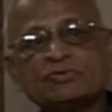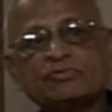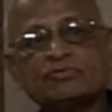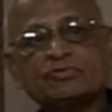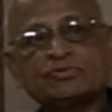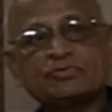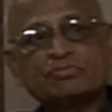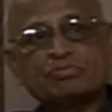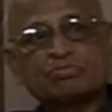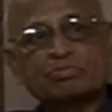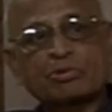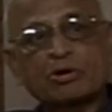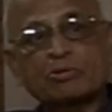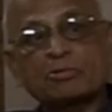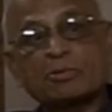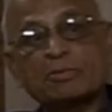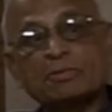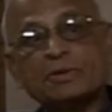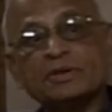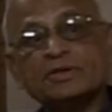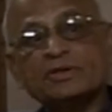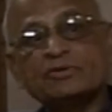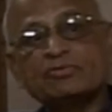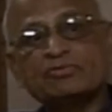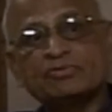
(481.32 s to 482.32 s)
the,
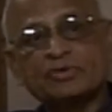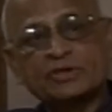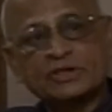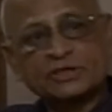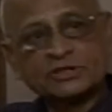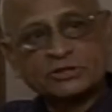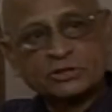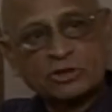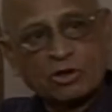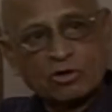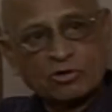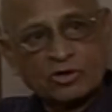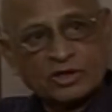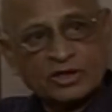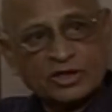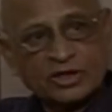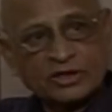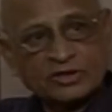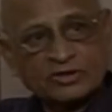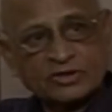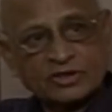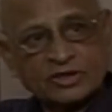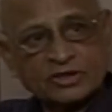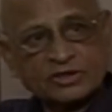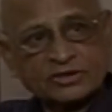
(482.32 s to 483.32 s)
probably the first
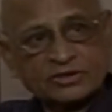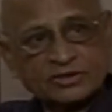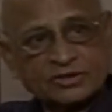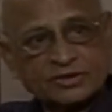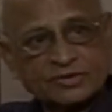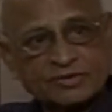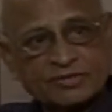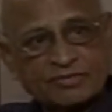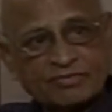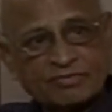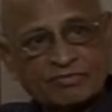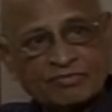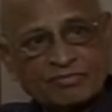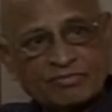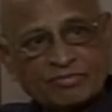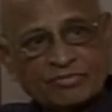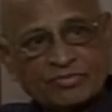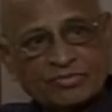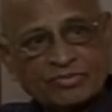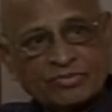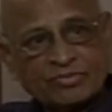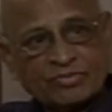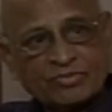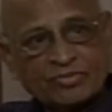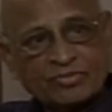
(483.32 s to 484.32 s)
organization
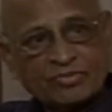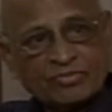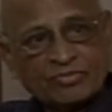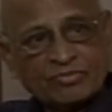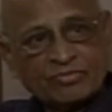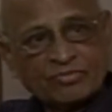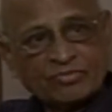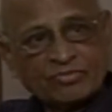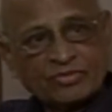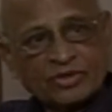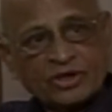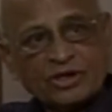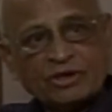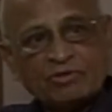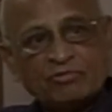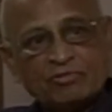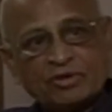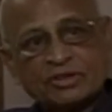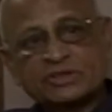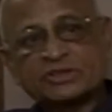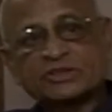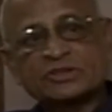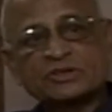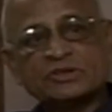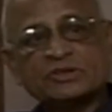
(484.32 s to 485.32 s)
in
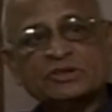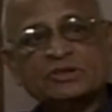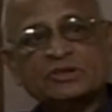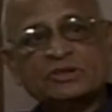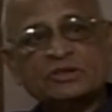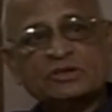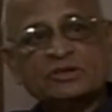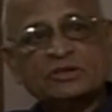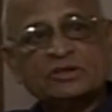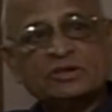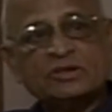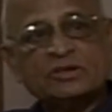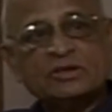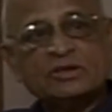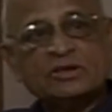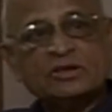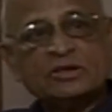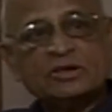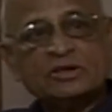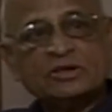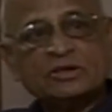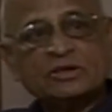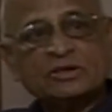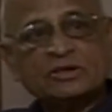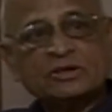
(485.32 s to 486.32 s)
which
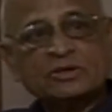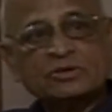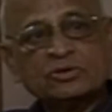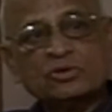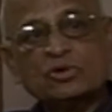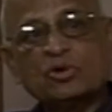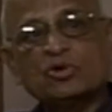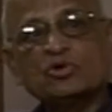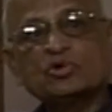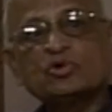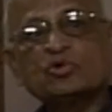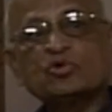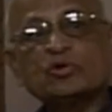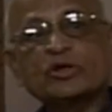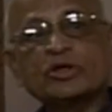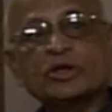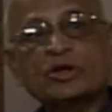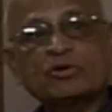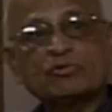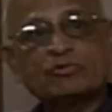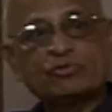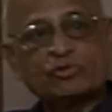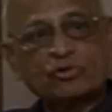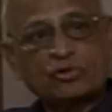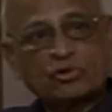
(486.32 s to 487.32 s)
those who
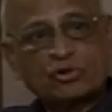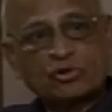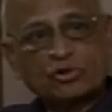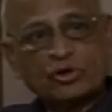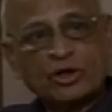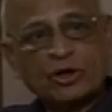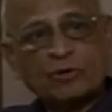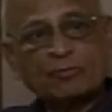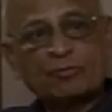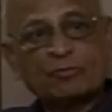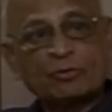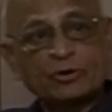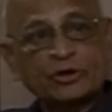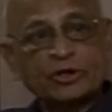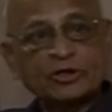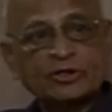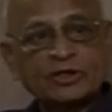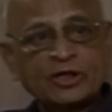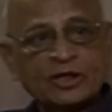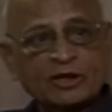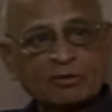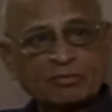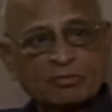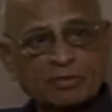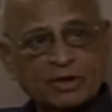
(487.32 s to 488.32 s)
can afford have put
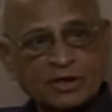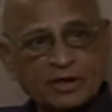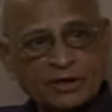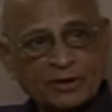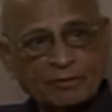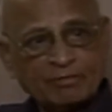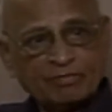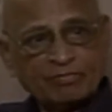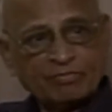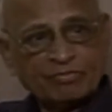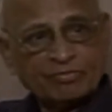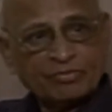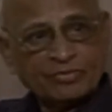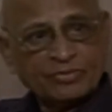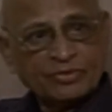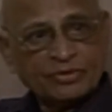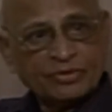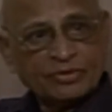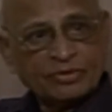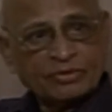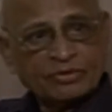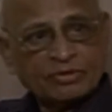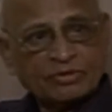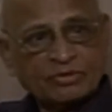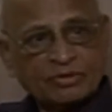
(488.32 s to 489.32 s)
in their money
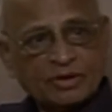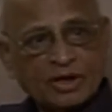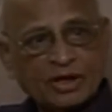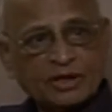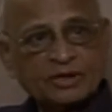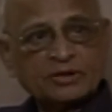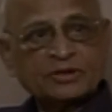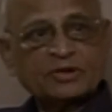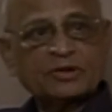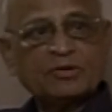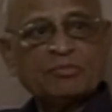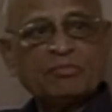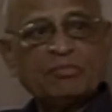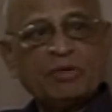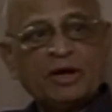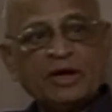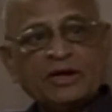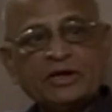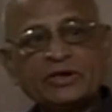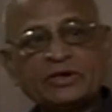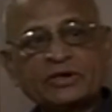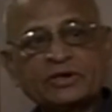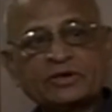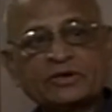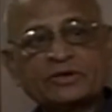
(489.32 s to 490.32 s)
and
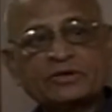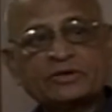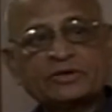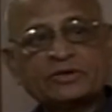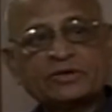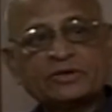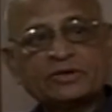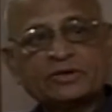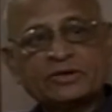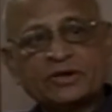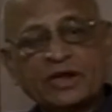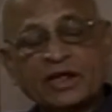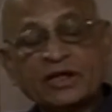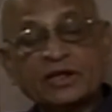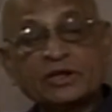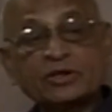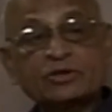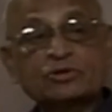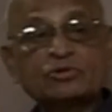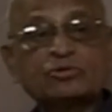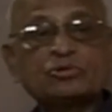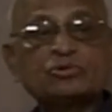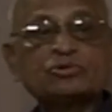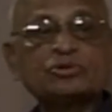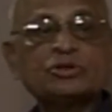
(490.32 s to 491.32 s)
made it, take
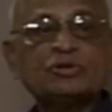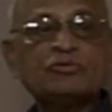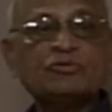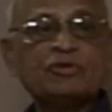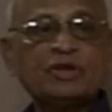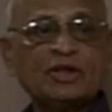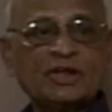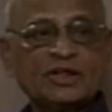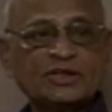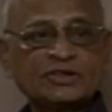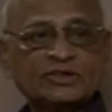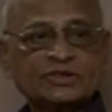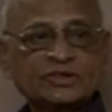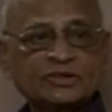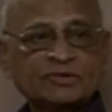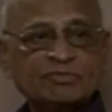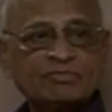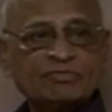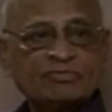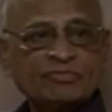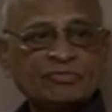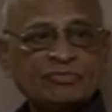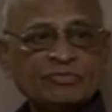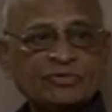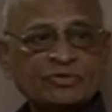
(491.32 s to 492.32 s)
it to the village,
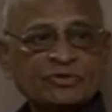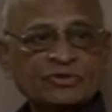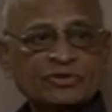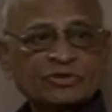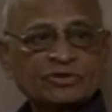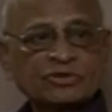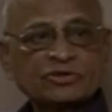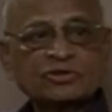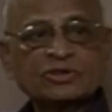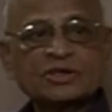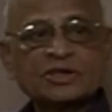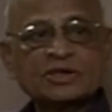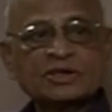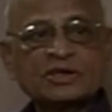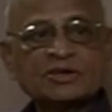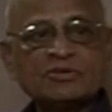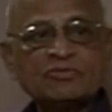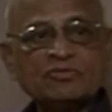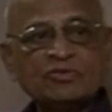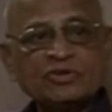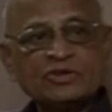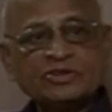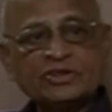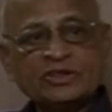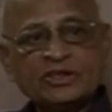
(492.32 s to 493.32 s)
so that
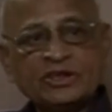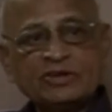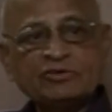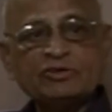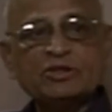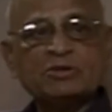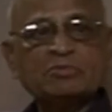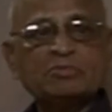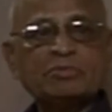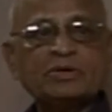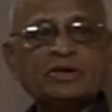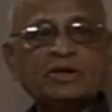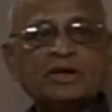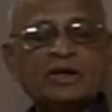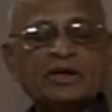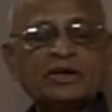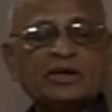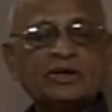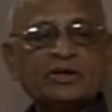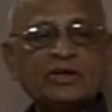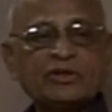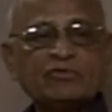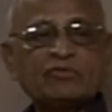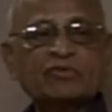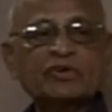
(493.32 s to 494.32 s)
we give them
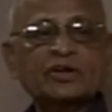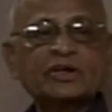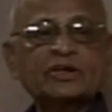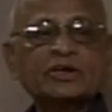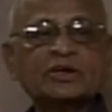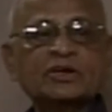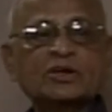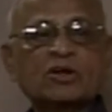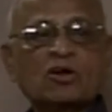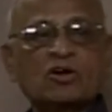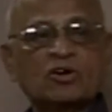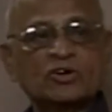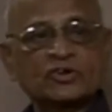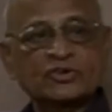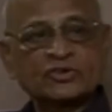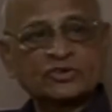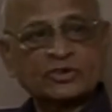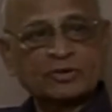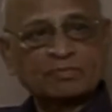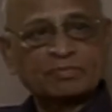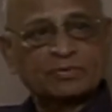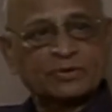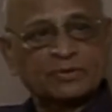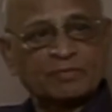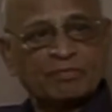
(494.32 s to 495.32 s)
a different
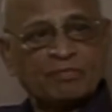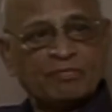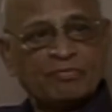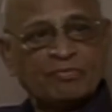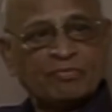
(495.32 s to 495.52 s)
concept